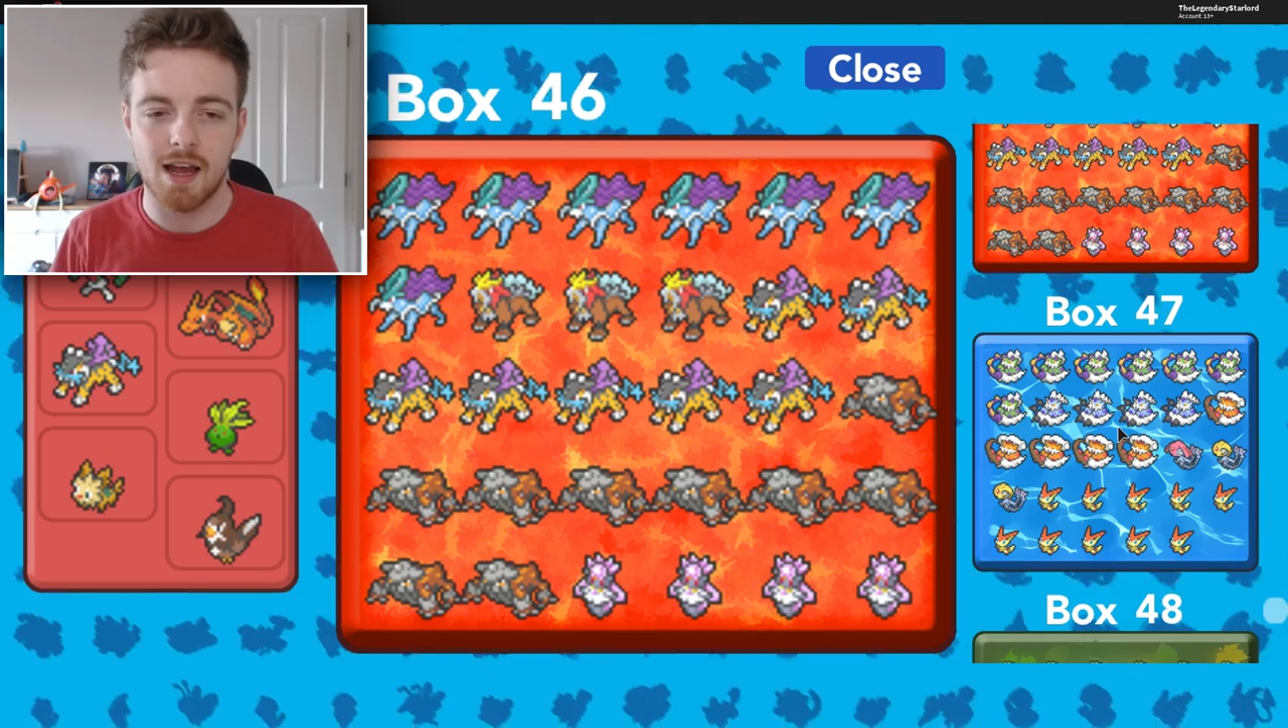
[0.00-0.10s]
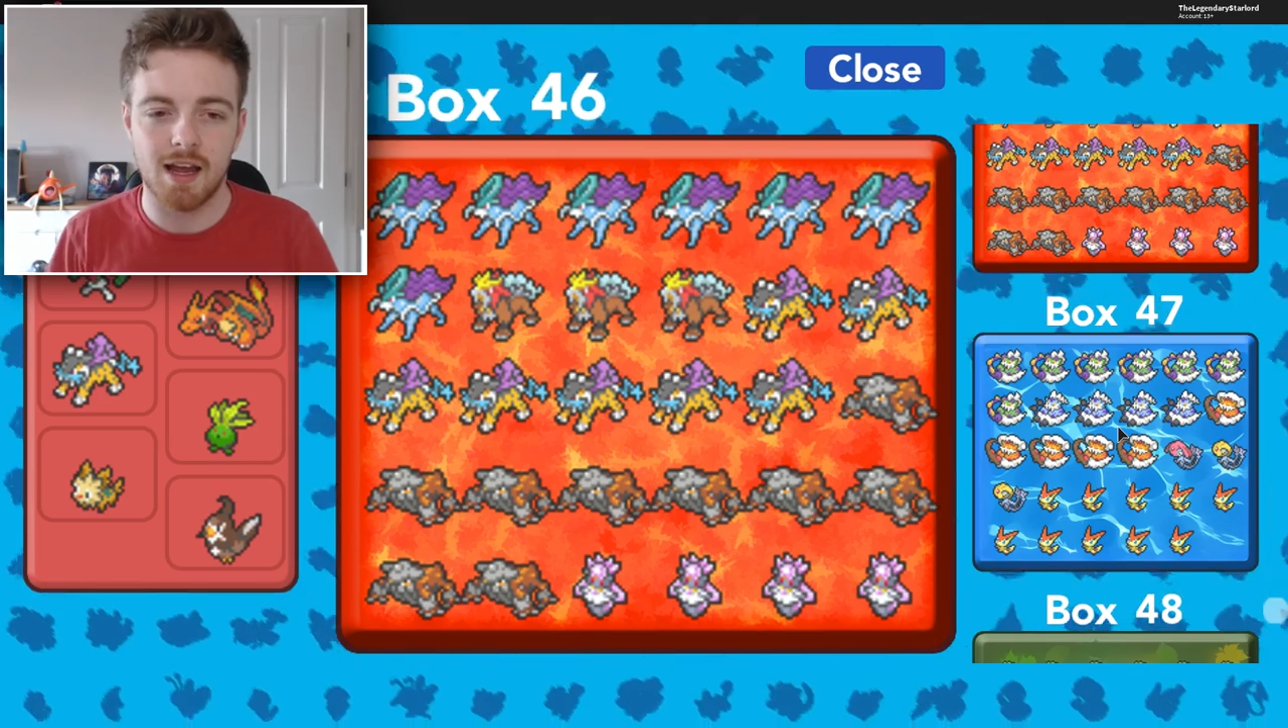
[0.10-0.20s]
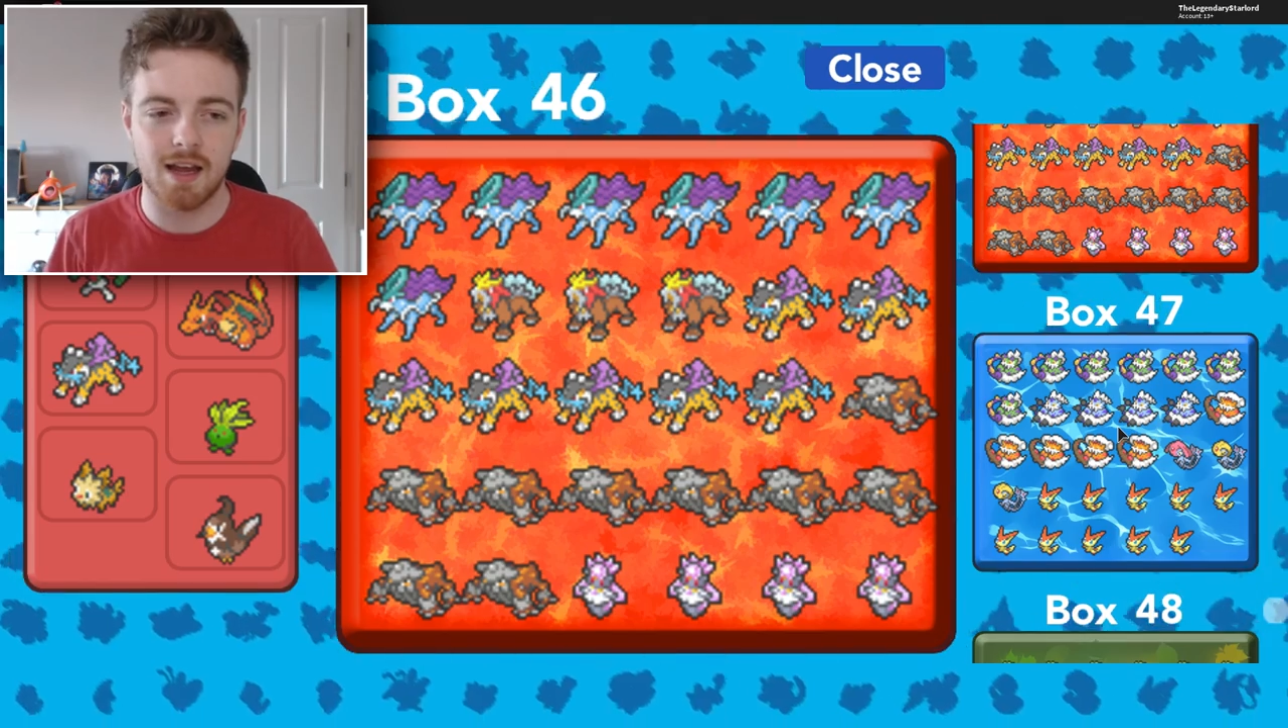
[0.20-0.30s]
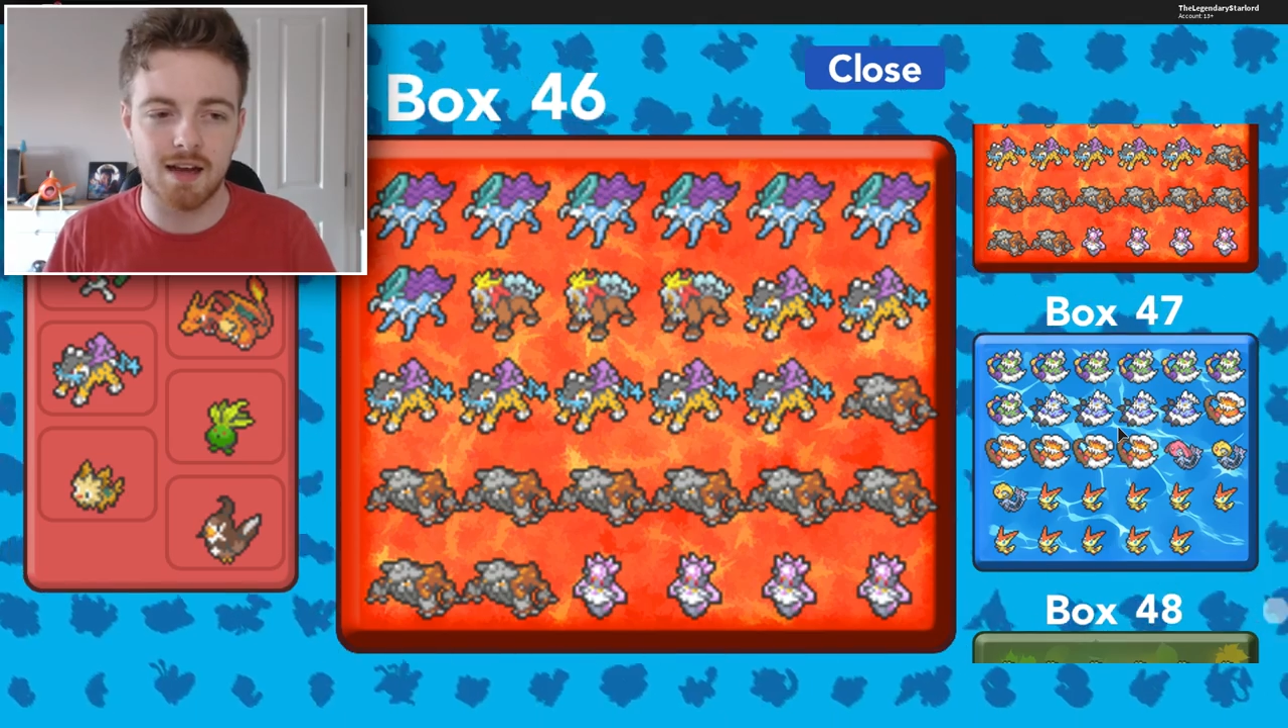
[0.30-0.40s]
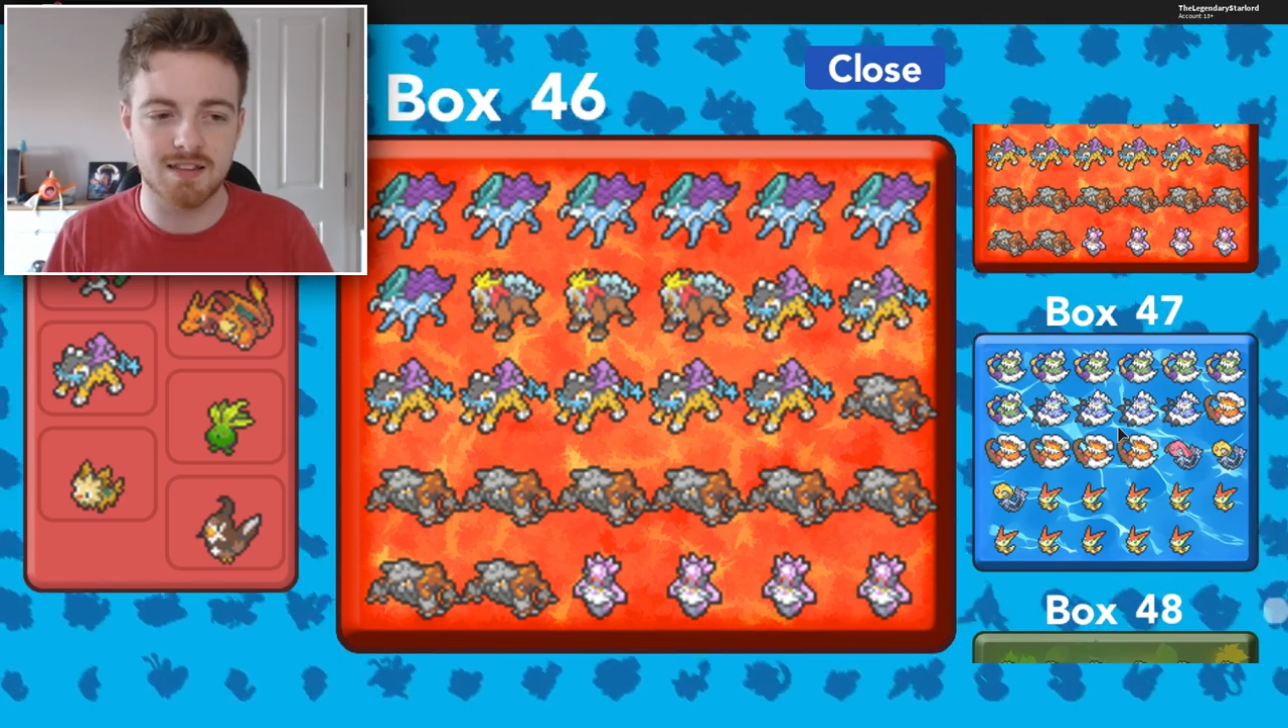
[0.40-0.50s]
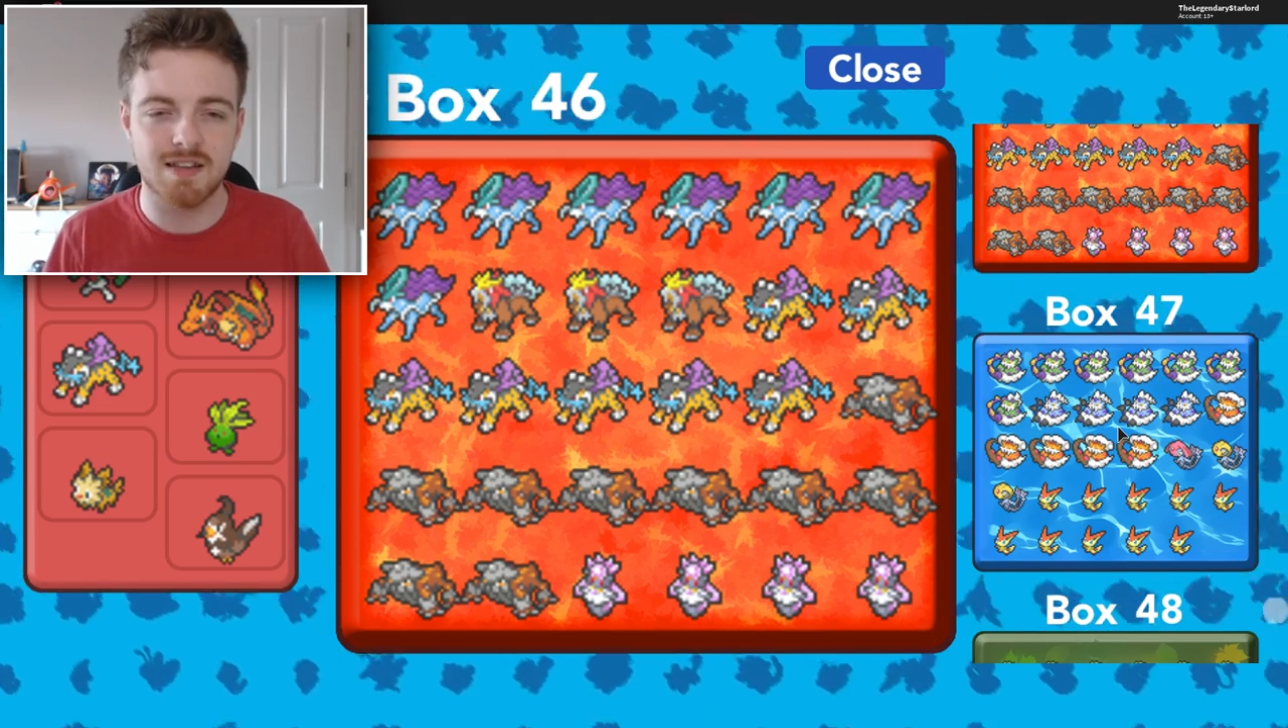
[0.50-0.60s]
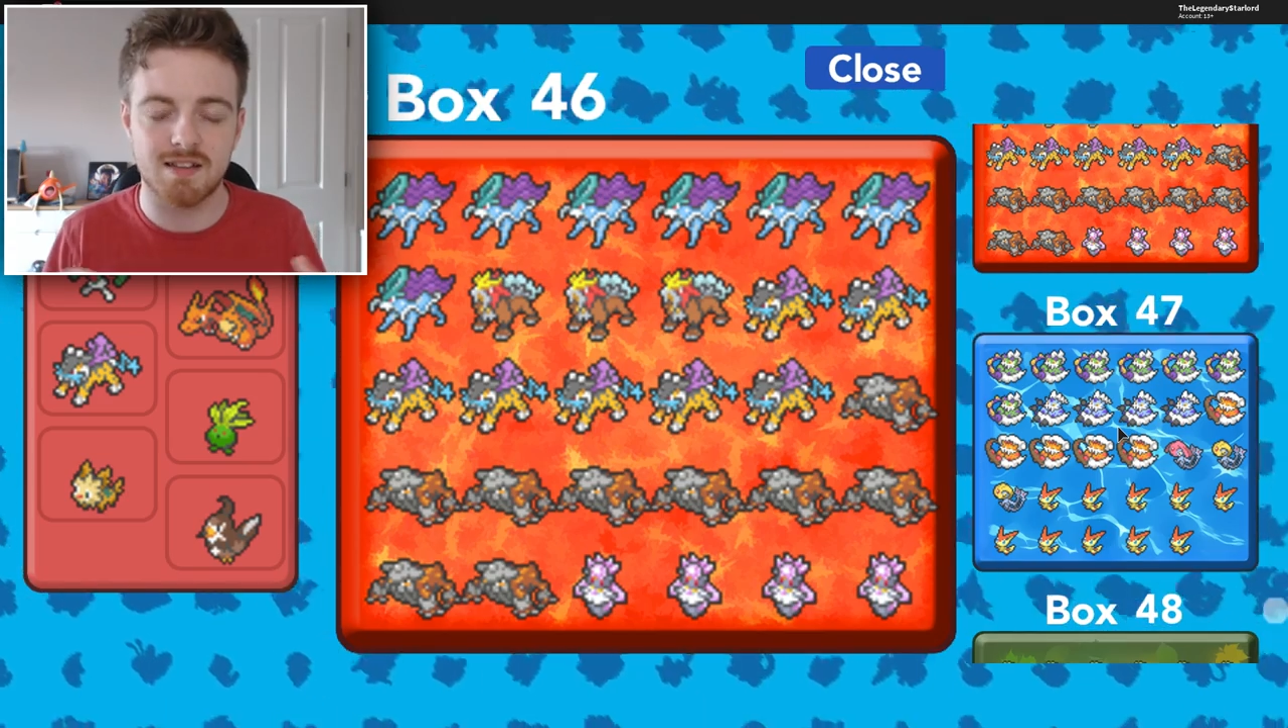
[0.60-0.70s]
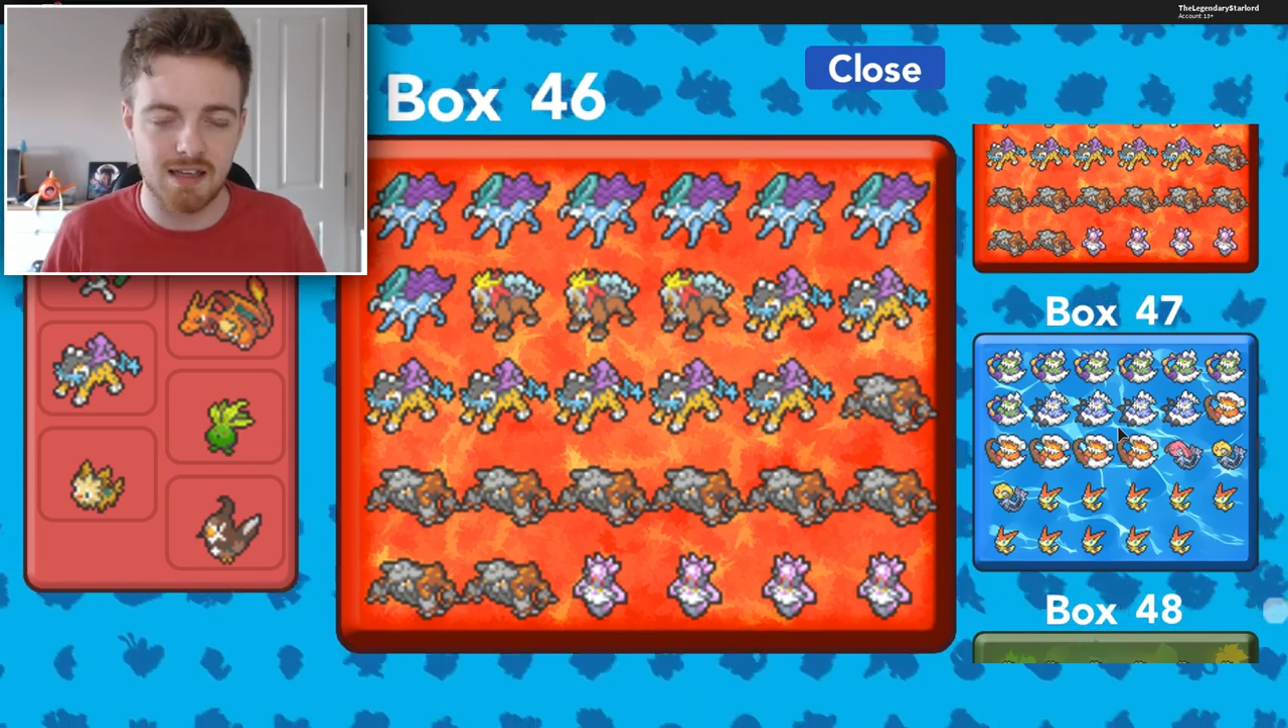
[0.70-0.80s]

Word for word: Because uh, it's